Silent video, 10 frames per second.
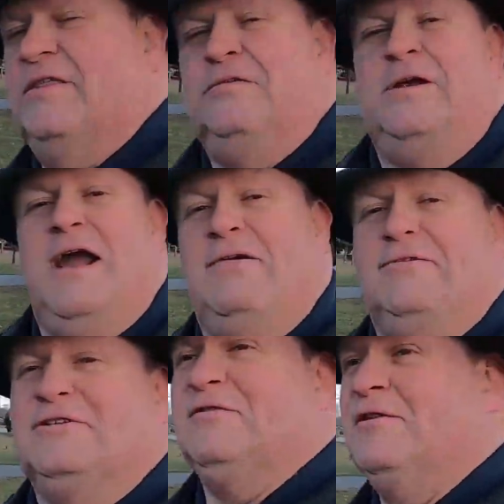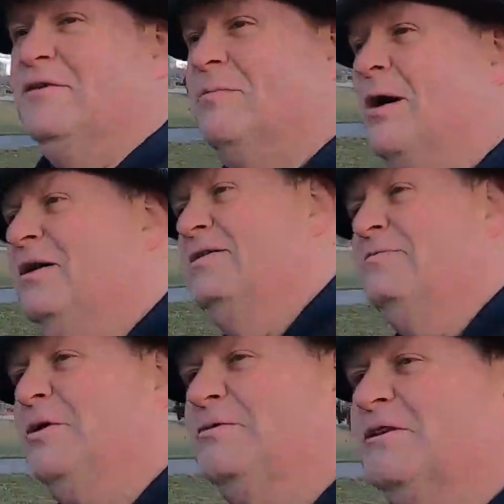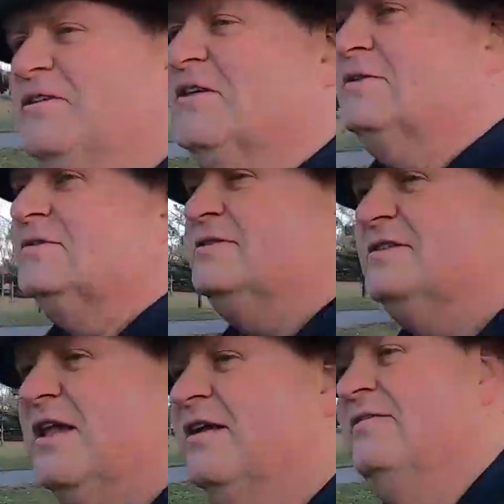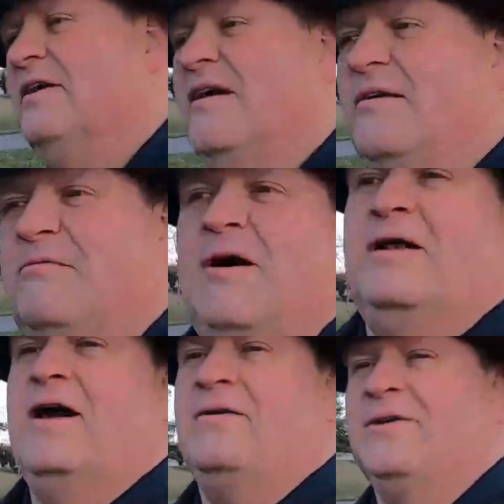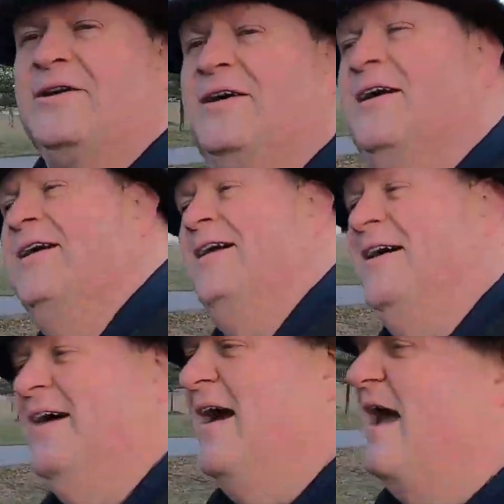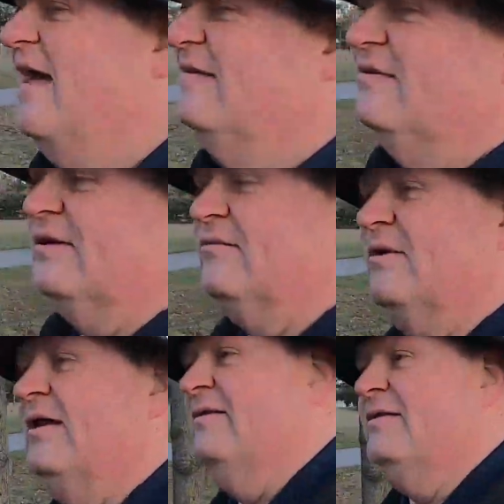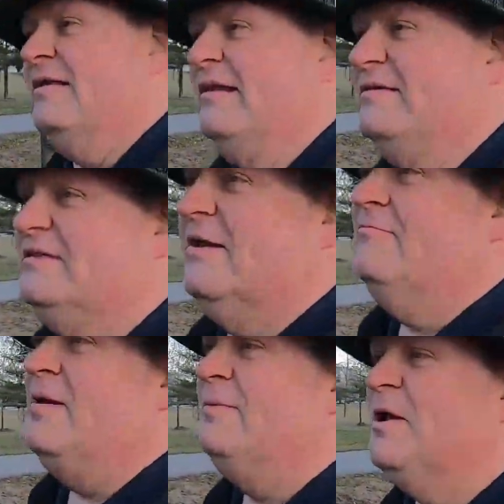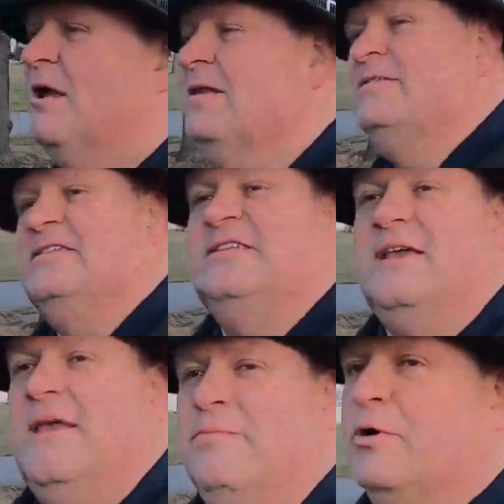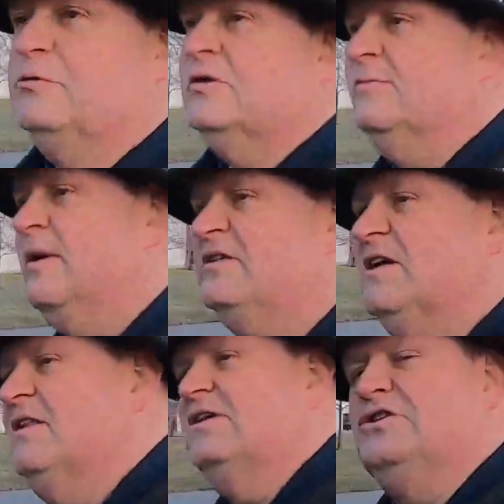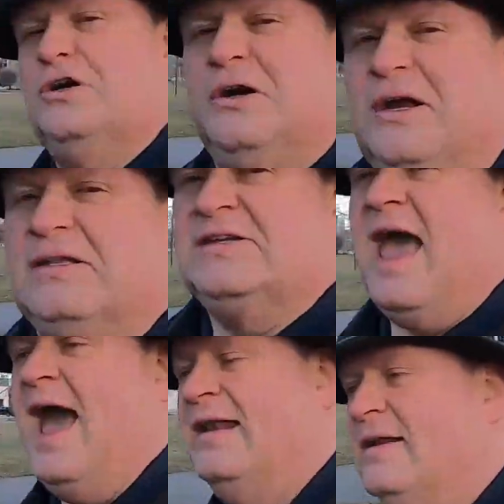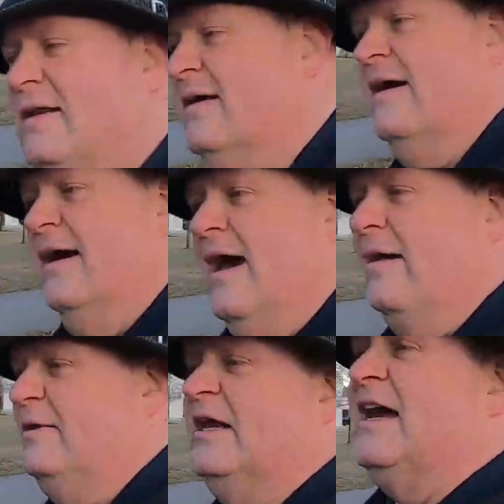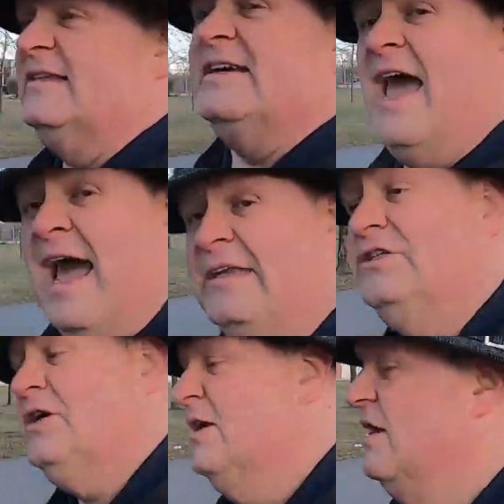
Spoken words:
3 hours for your body to process it instead of 1 hour. And some people call it sticky protein. Basically, sugar gets attached